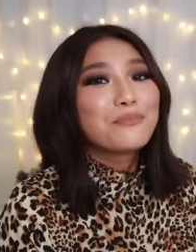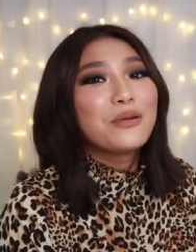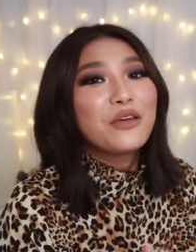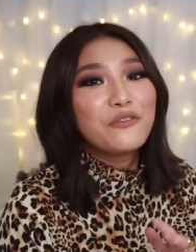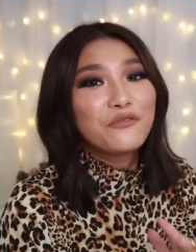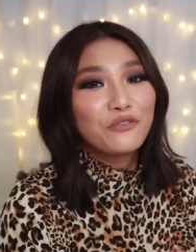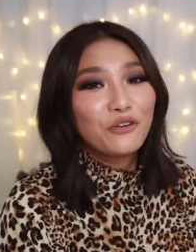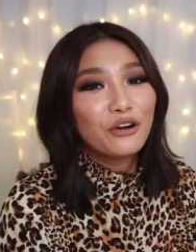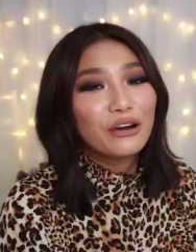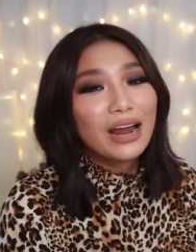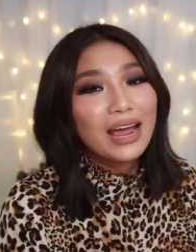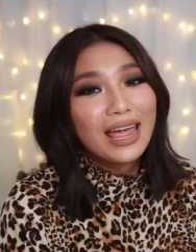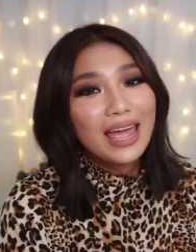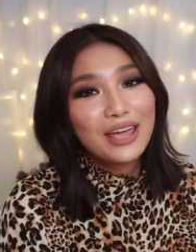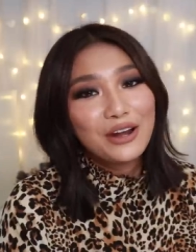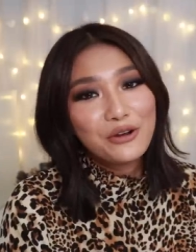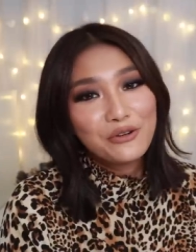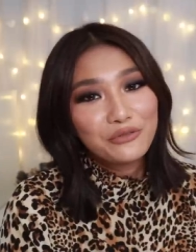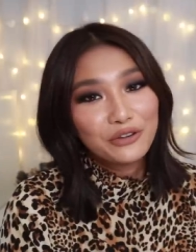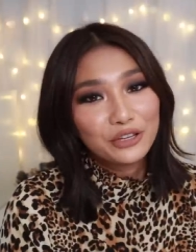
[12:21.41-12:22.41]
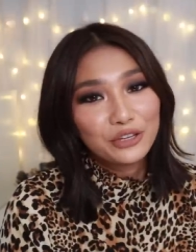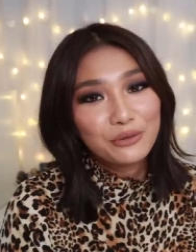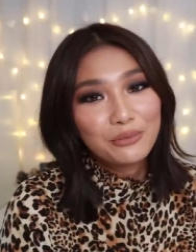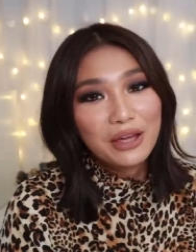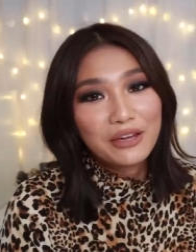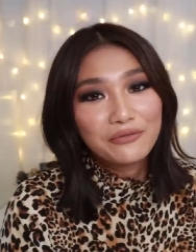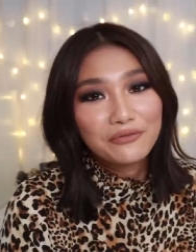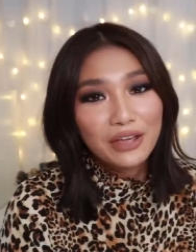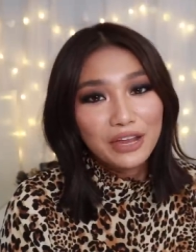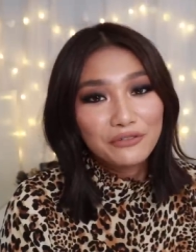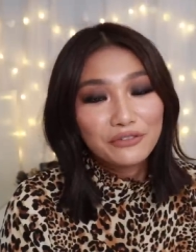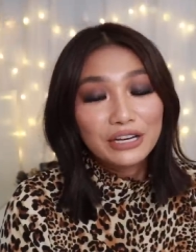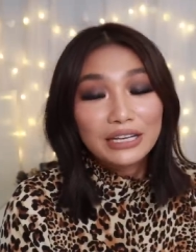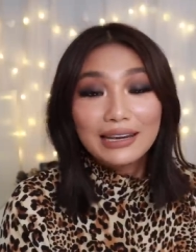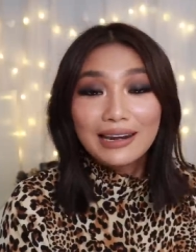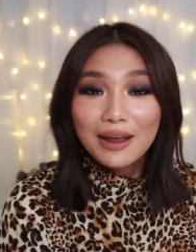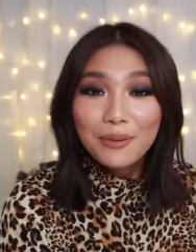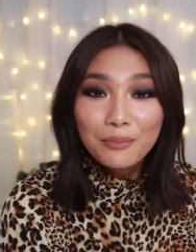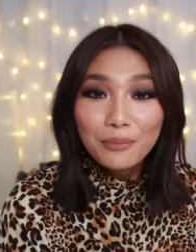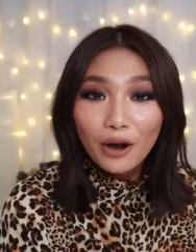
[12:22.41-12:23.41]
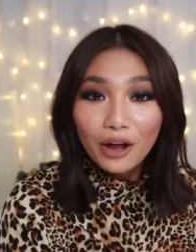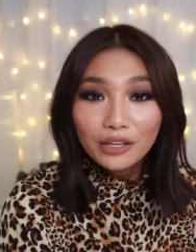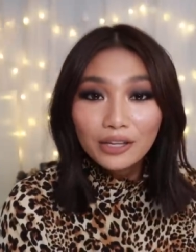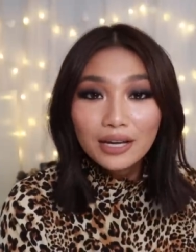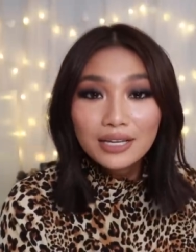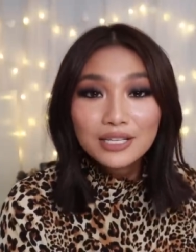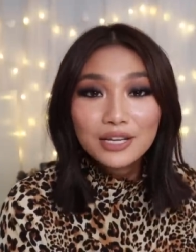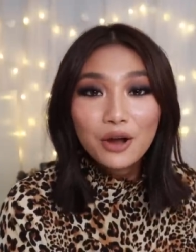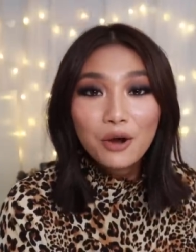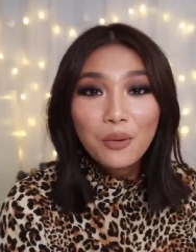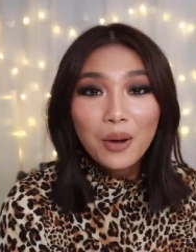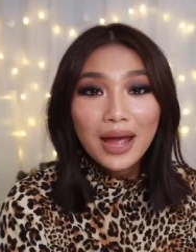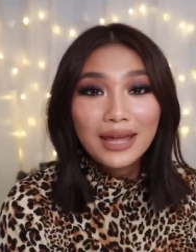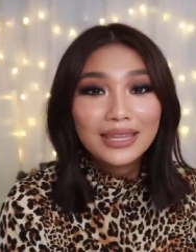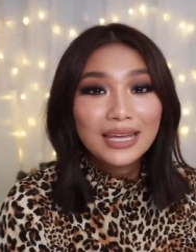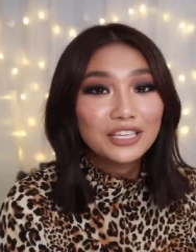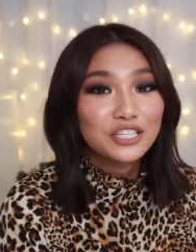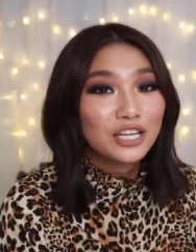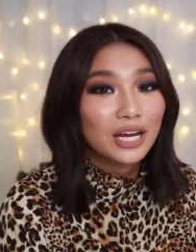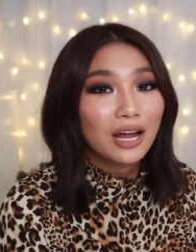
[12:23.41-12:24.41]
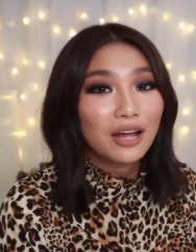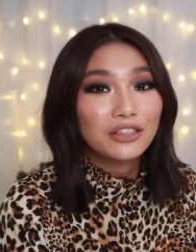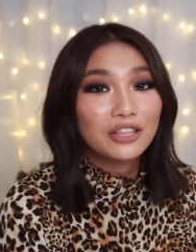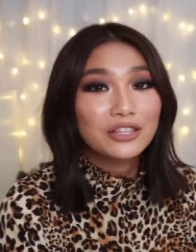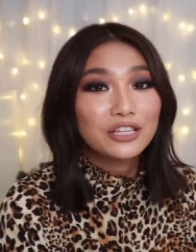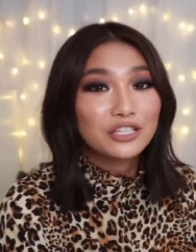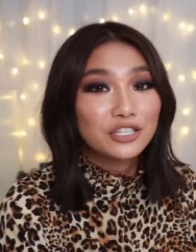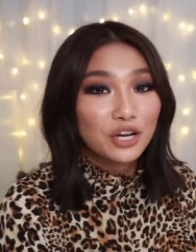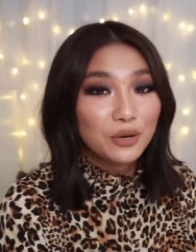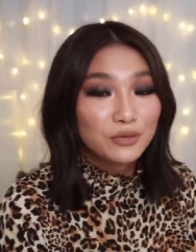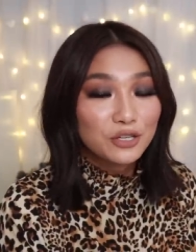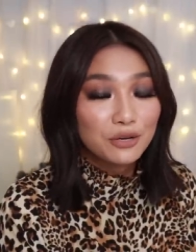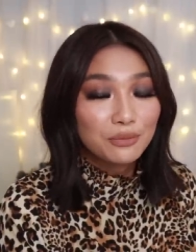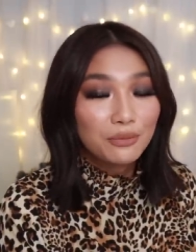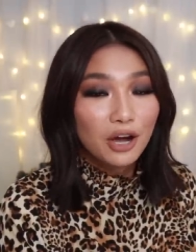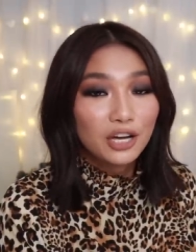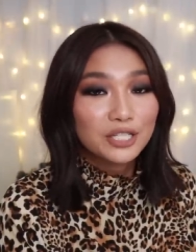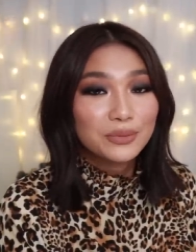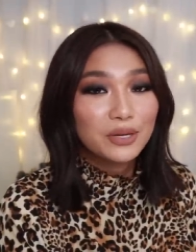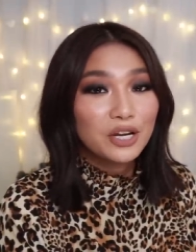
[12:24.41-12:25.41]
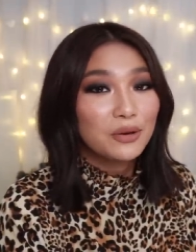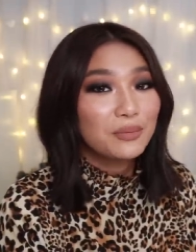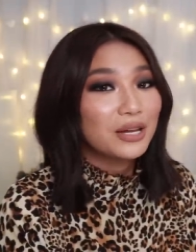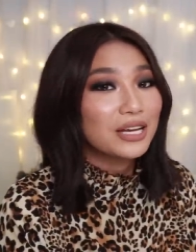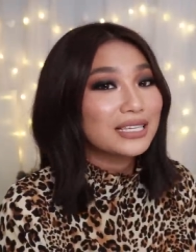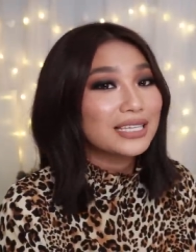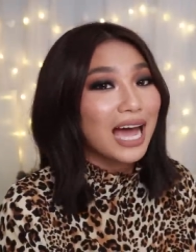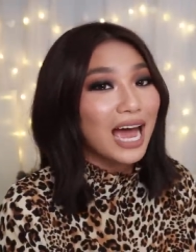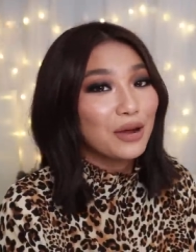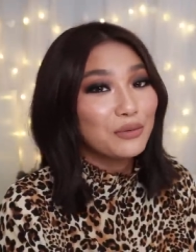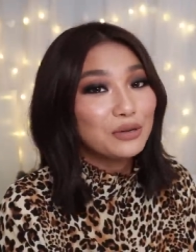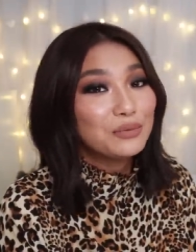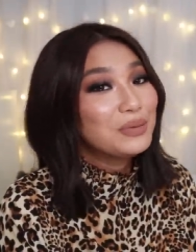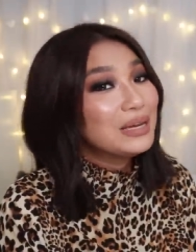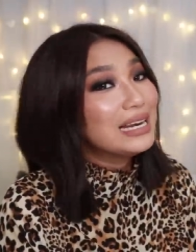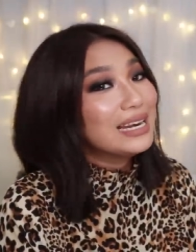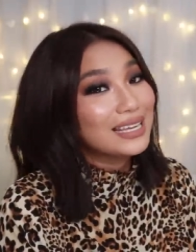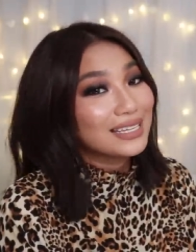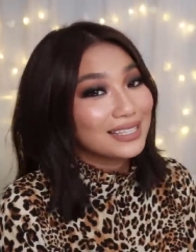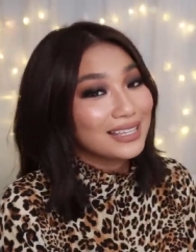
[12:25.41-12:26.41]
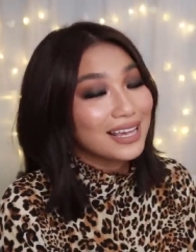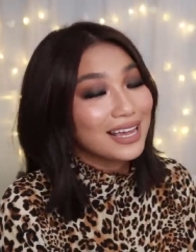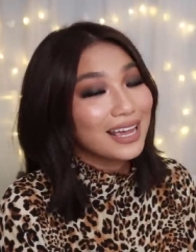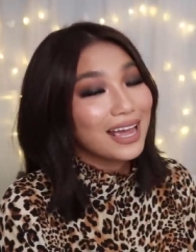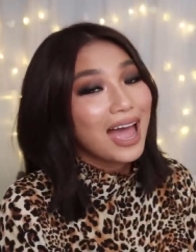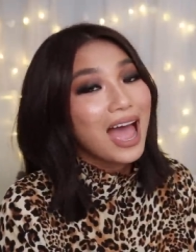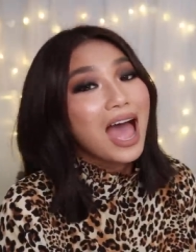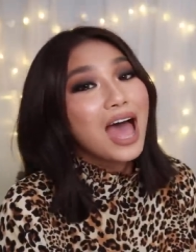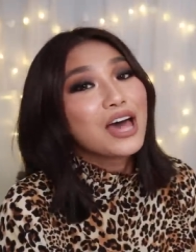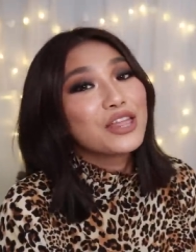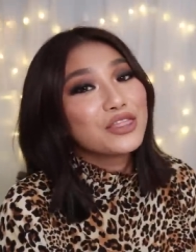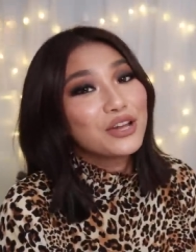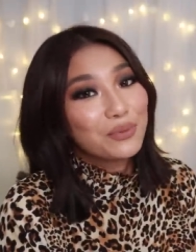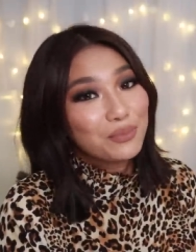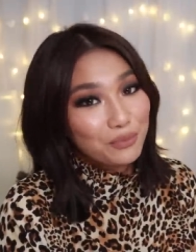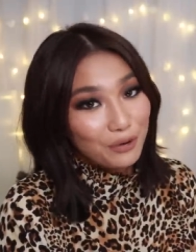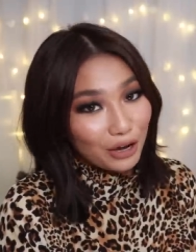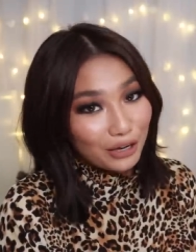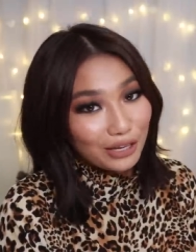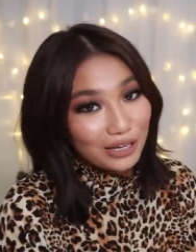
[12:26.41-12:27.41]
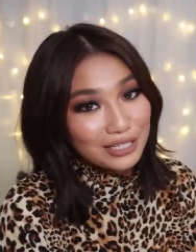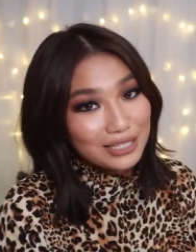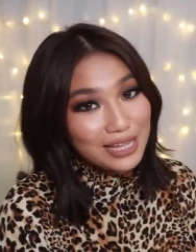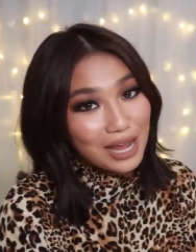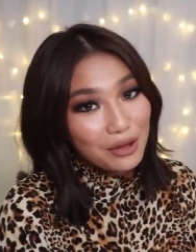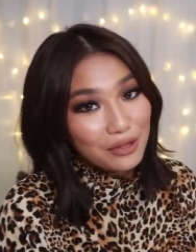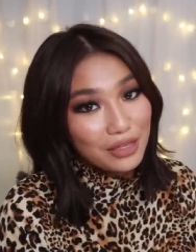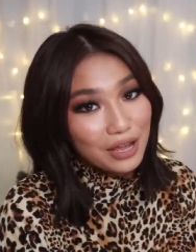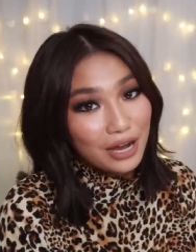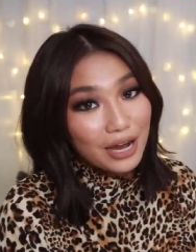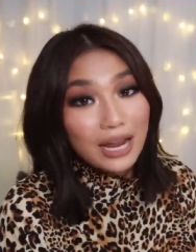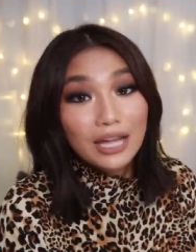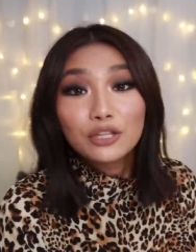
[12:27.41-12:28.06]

Before I head over to my favorite lip products, go ahead and check out the description box below because I will be listing the products down there.